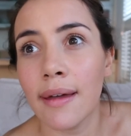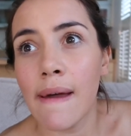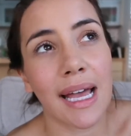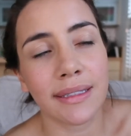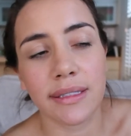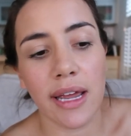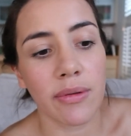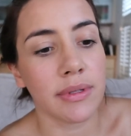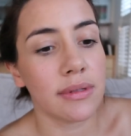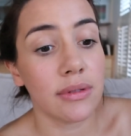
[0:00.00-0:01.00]
Saturday
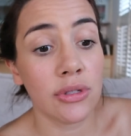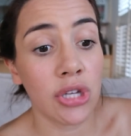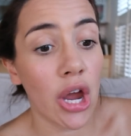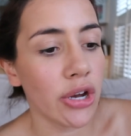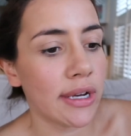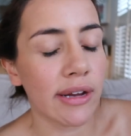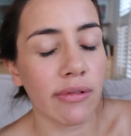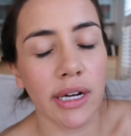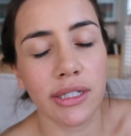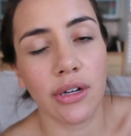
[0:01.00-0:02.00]
was totally a
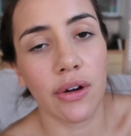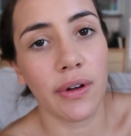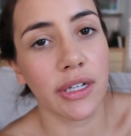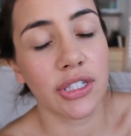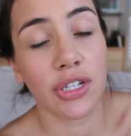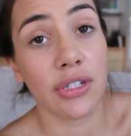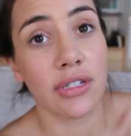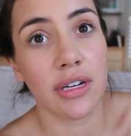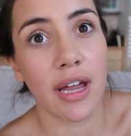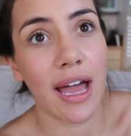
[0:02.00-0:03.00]
write-off. I just
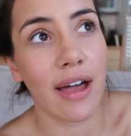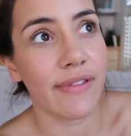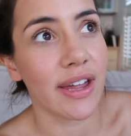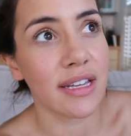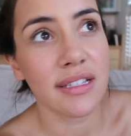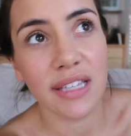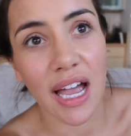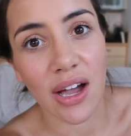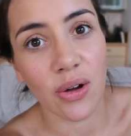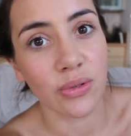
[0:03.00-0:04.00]
couldn't have any
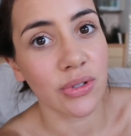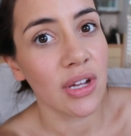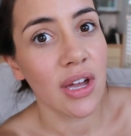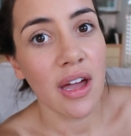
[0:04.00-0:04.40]
sound,